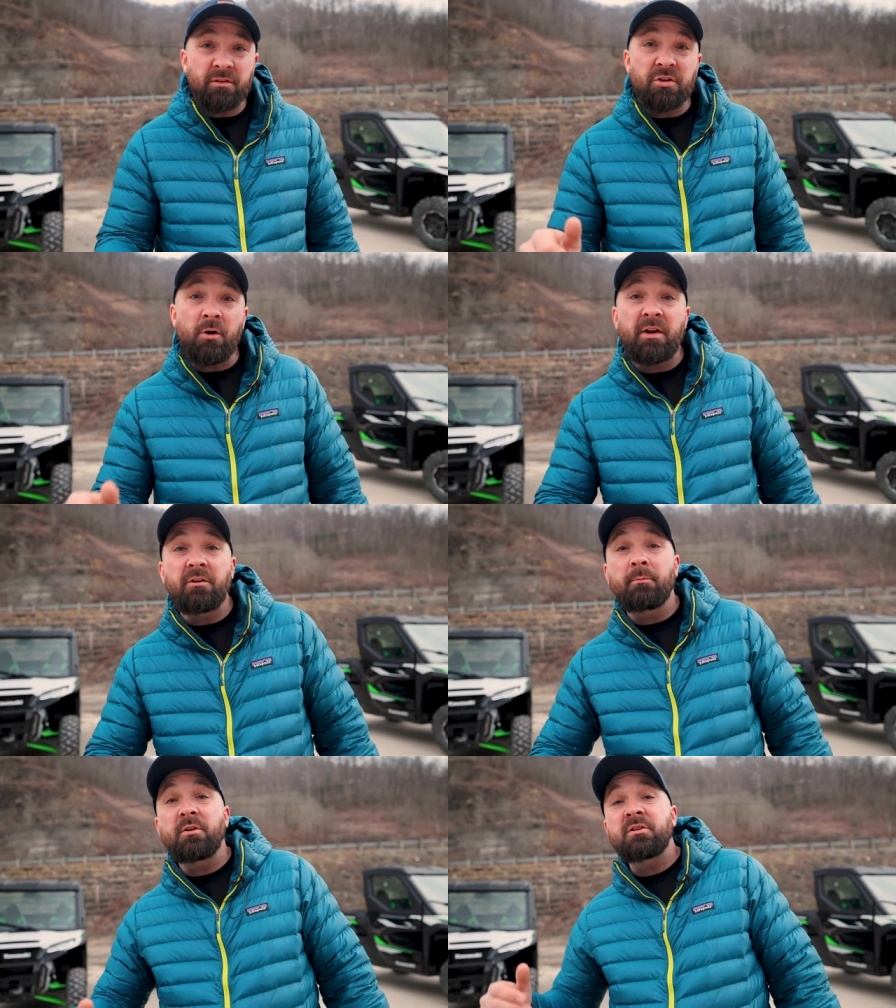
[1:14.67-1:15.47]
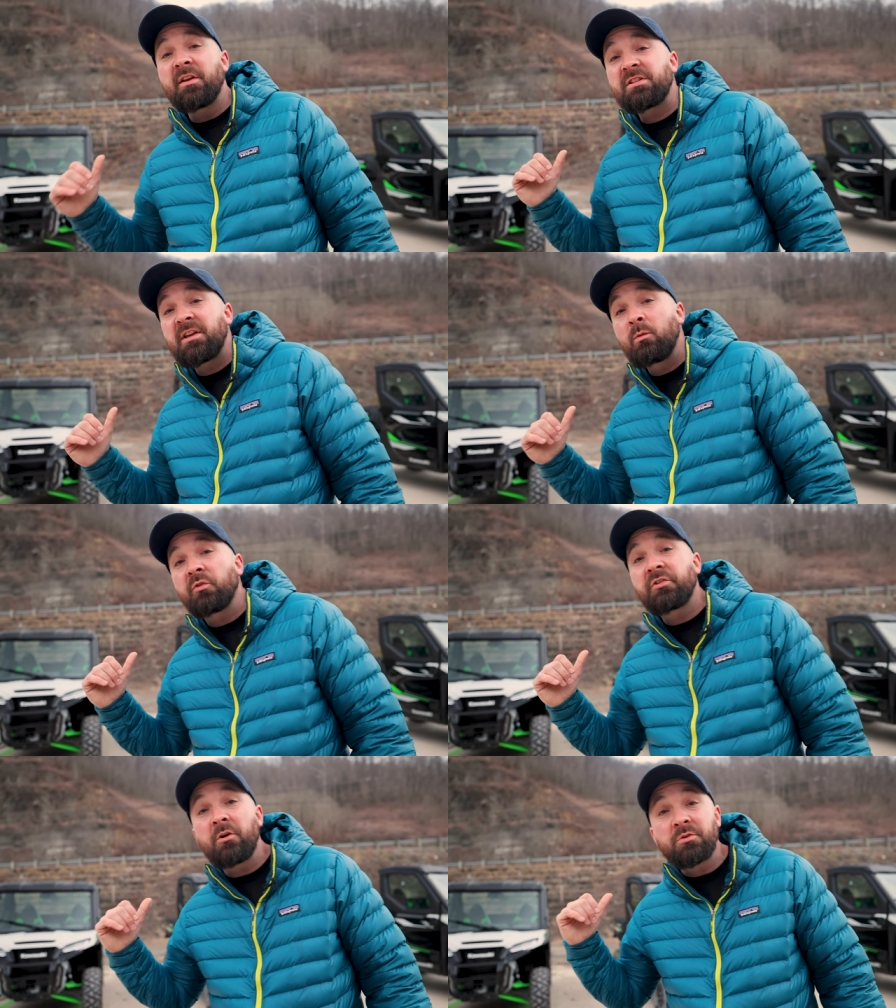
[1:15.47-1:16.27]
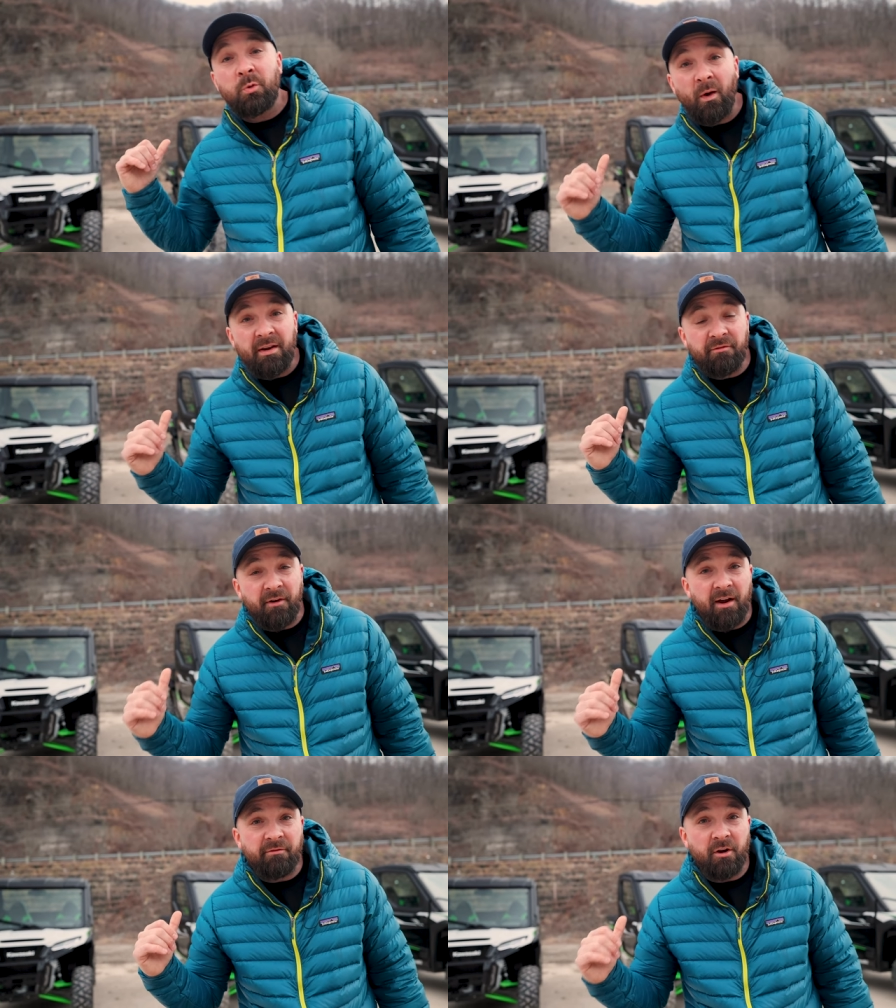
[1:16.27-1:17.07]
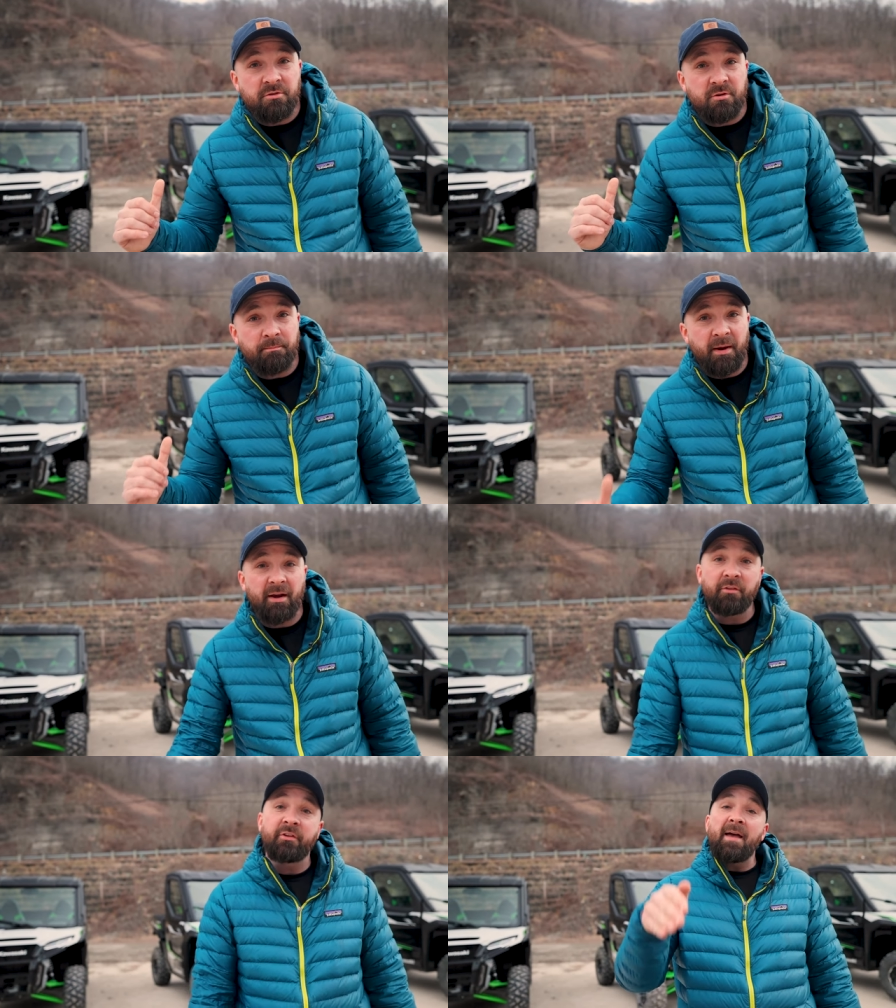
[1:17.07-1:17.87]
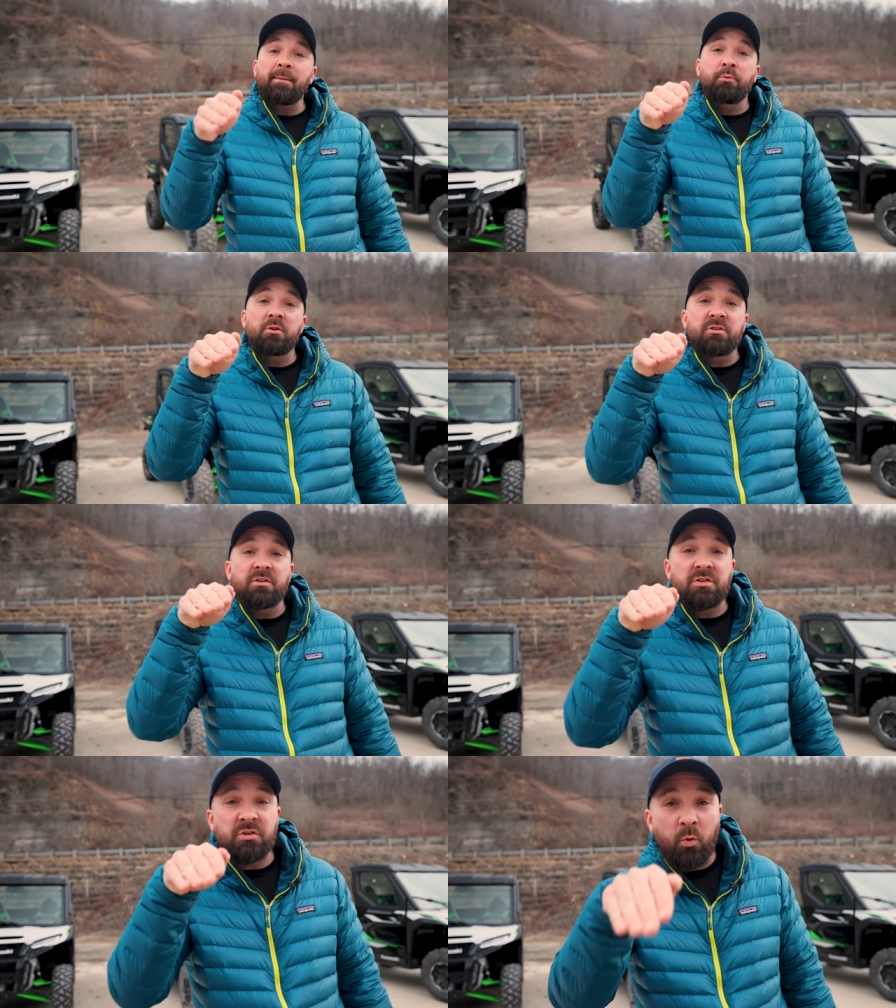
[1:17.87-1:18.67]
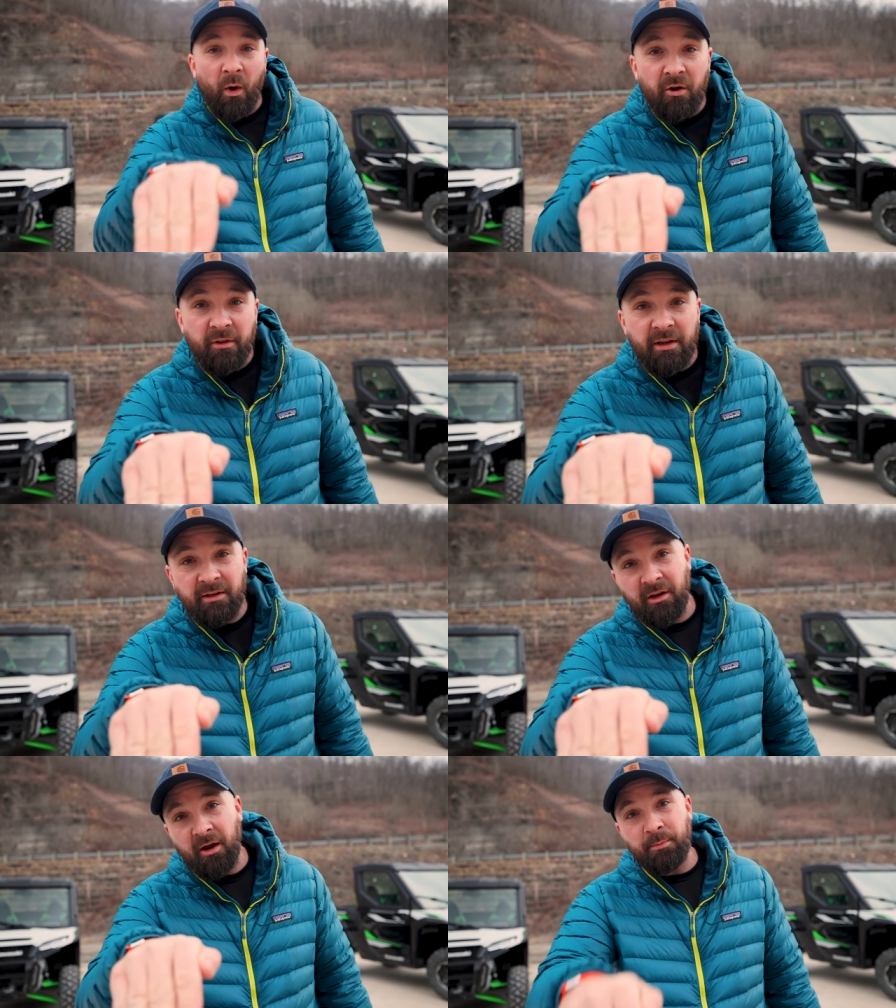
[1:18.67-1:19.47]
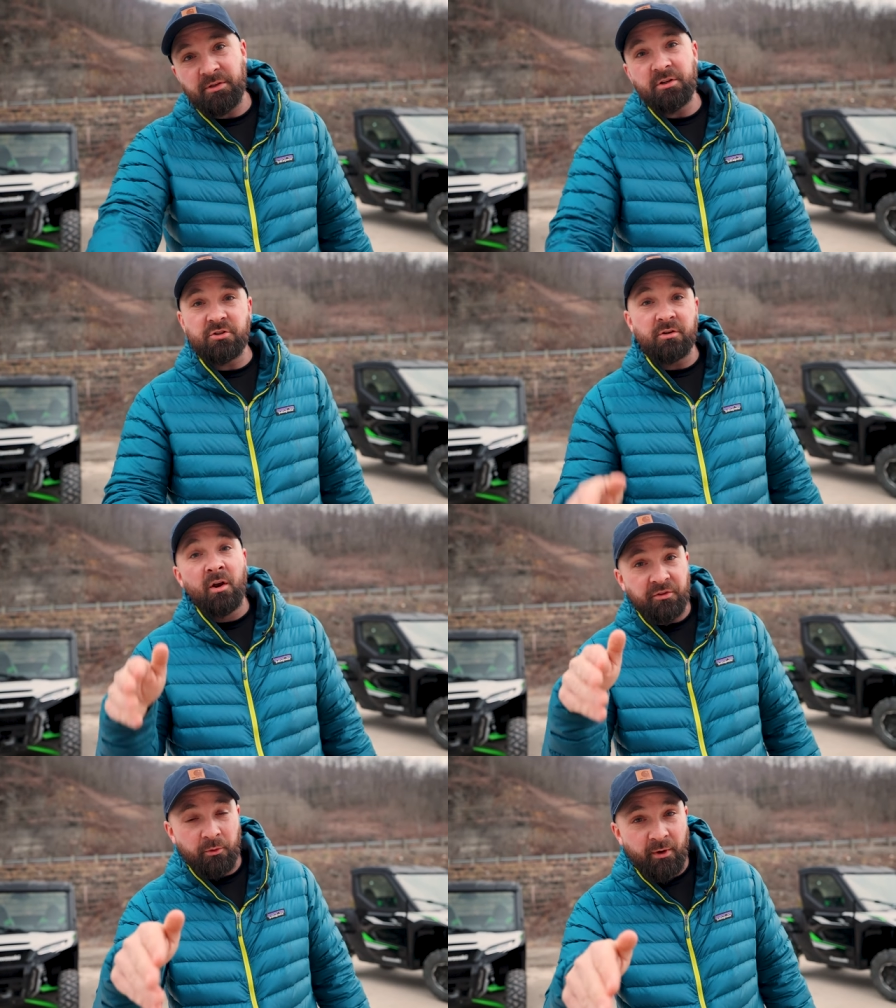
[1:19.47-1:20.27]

the towing numbers. This thing will tow 2,500 pounds. That puts it squarely in competition with the